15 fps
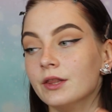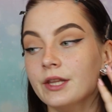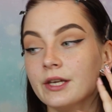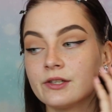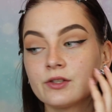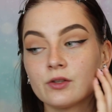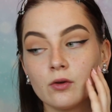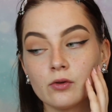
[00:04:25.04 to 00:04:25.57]

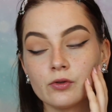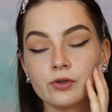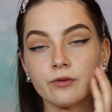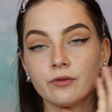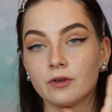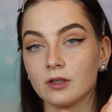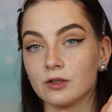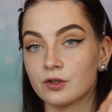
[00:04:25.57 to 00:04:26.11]
This
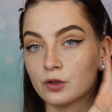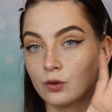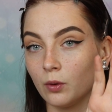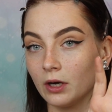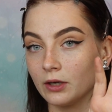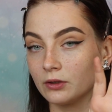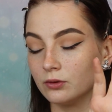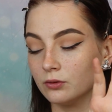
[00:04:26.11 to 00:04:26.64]
also feels
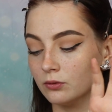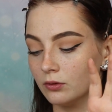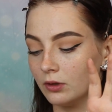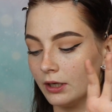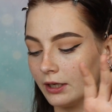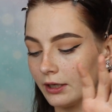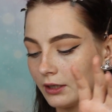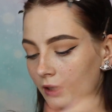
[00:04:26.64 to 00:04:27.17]
quite
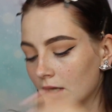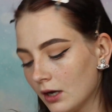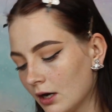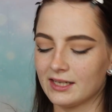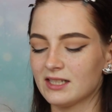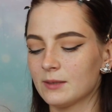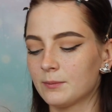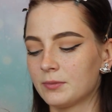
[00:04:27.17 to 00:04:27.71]
cooling.
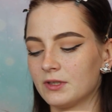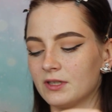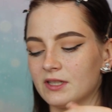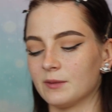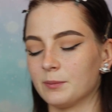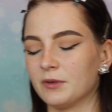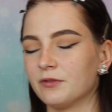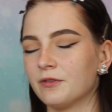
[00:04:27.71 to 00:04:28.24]
It says
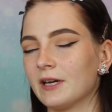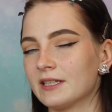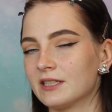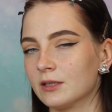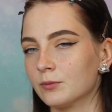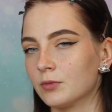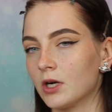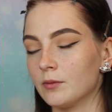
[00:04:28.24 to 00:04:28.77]
it's a
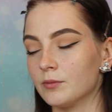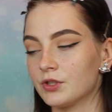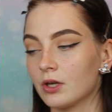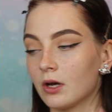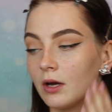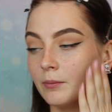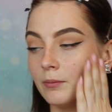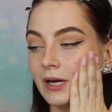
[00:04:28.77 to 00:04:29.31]
perfecting primer,
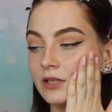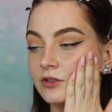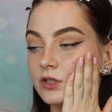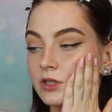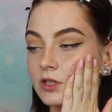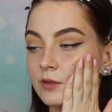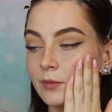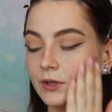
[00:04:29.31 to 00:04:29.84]
so I
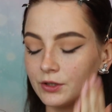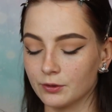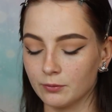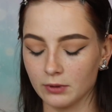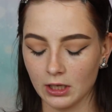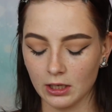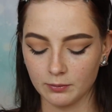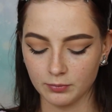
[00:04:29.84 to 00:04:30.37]
imagine it's meant
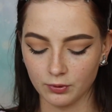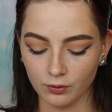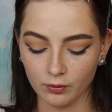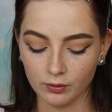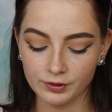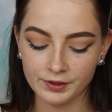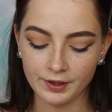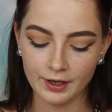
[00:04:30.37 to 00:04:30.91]
to blur
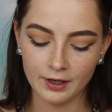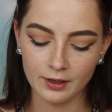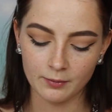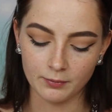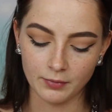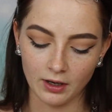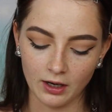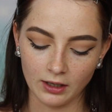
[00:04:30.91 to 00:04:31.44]
pores,
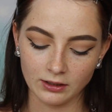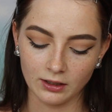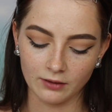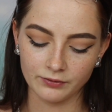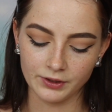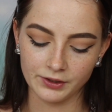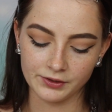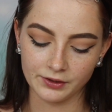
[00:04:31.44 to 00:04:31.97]
but I
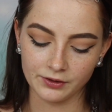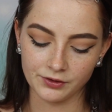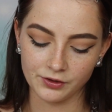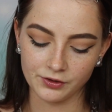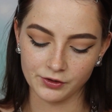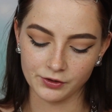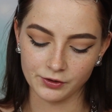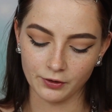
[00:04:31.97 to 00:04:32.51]
love this
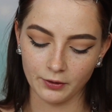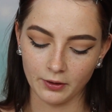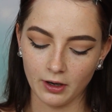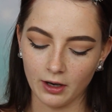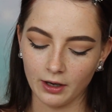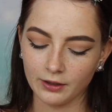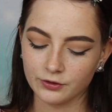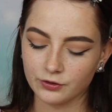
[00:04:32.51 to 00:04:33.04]
because it's so
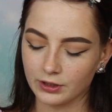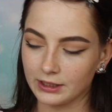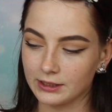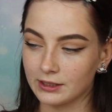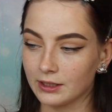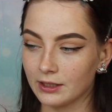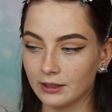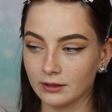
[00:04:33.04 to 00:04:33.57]

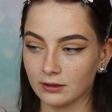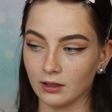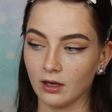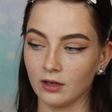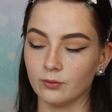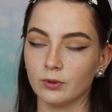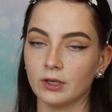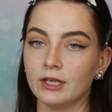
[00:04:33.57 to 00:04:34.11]
hydrating and
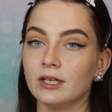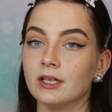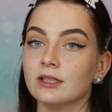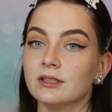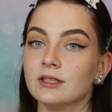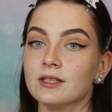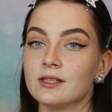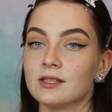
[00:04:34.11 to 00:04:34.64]

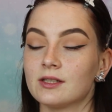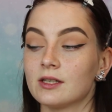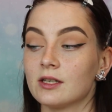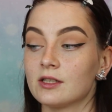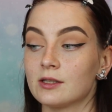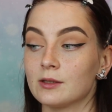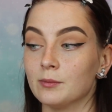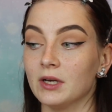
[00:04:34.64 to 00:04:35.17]
lightweight, and this
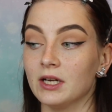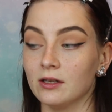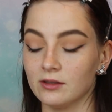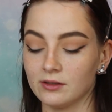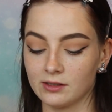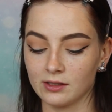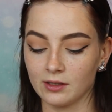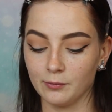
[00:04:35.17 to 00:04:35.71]

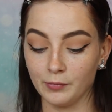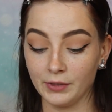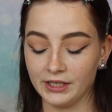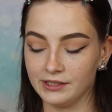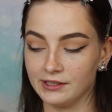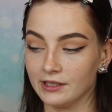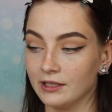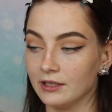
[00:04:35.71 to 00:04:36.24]
smells
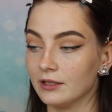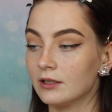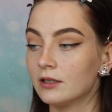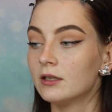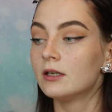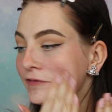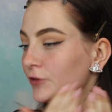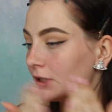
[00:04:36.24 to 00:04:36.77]

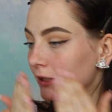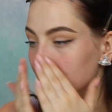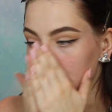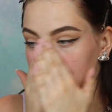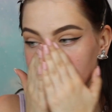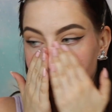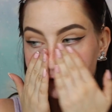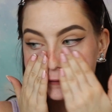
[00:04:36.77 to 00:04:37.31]
amazing. I've really
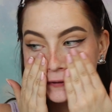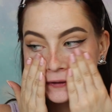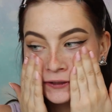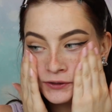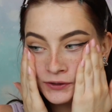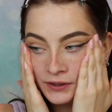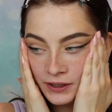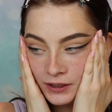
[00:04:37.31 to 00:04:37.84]
been
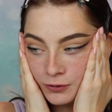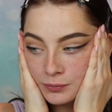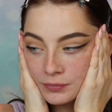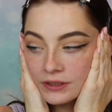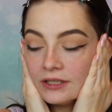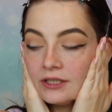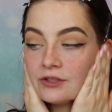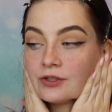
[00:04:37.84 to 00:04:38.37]
loving using the
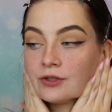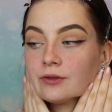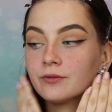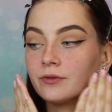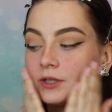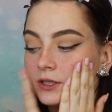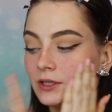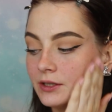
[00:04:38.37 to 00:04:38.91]

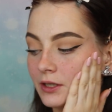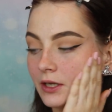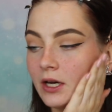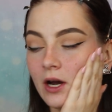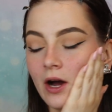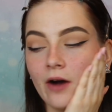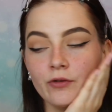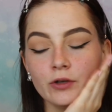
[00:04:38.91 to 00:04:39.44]
combination of these.
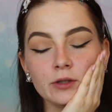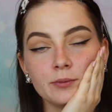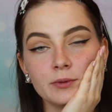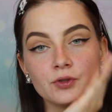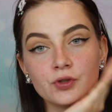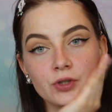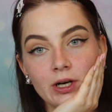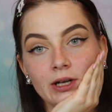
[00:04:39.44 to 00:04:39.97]
I've only
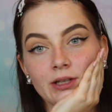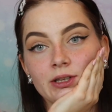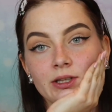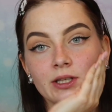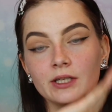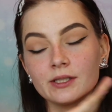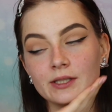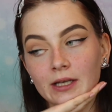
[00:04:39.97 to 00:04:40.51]
been
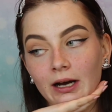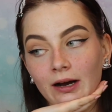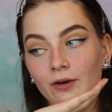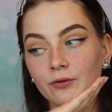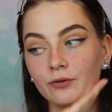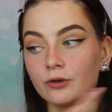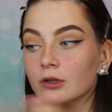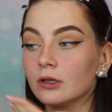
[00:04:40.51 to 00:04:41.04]
trying this
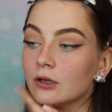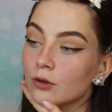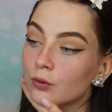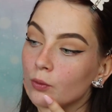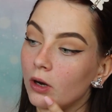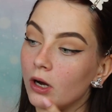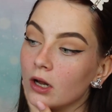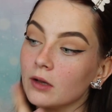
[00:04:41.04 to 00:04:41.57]
out for a
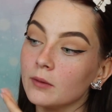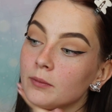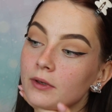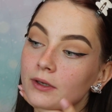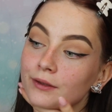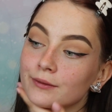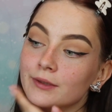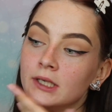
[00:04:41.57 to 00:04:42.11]
little while,
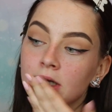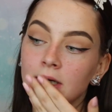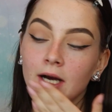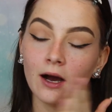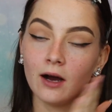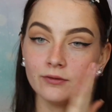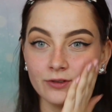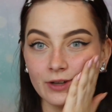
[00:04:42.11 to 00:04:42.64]
but
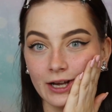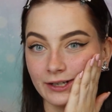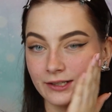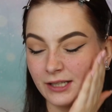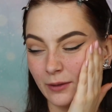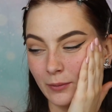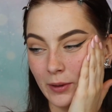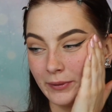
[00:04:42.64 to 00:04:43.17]
I've
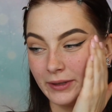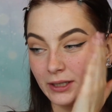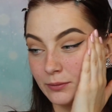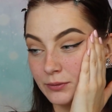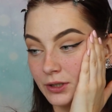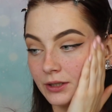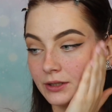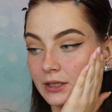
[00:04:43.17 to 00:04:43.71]
liked how my
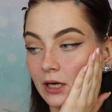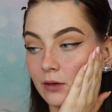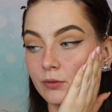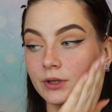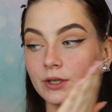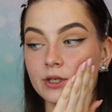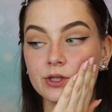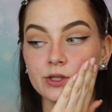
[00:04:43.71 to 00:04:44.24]
makeup turned
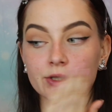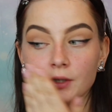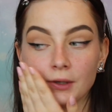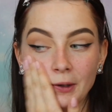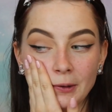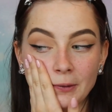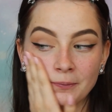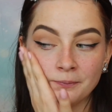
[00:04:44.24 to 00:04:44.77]
out with it,
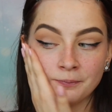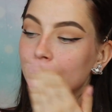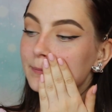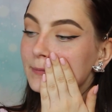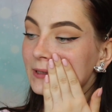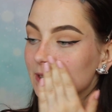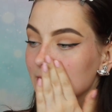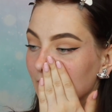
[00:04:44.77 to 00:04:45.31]
so yeah,
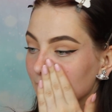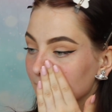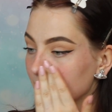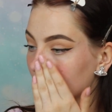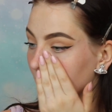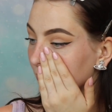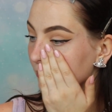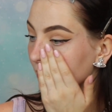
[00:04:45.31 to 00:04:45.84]
it's kind
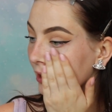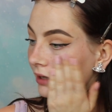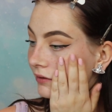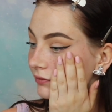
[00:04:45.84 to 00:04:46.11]
of become my